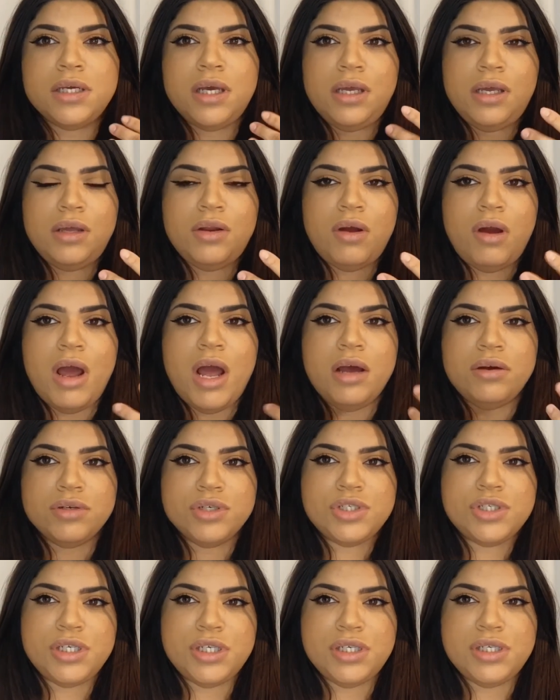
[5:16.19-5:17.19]
you know, how
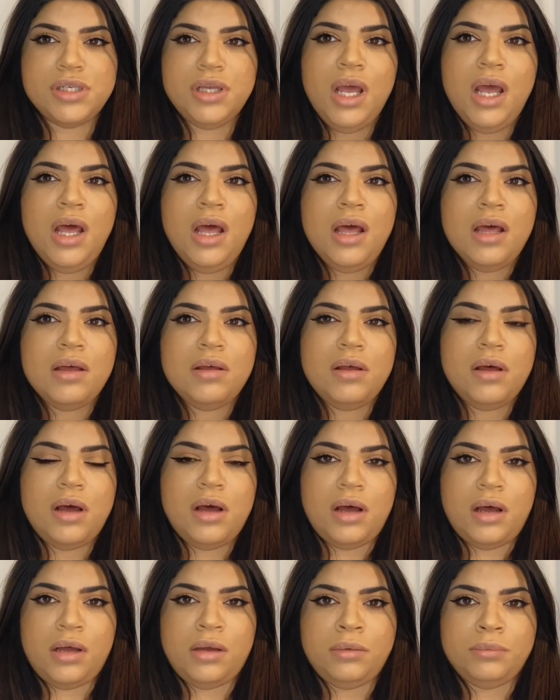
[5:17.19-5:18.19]
she
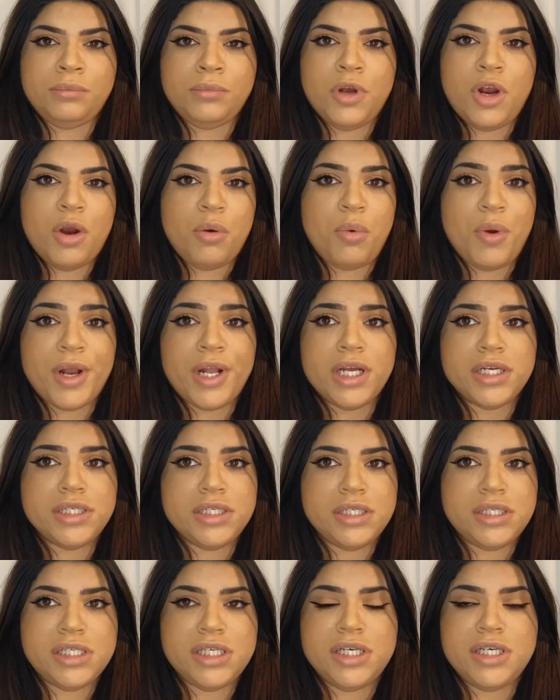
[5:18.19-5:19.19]
her work that she
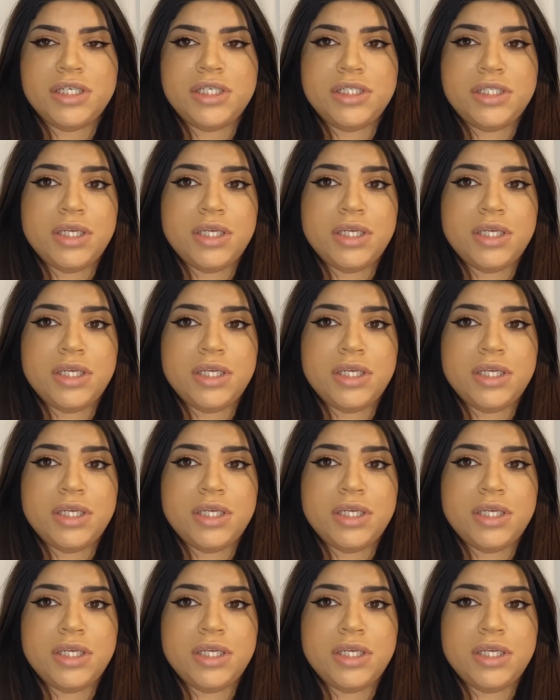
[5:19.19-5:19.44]
did.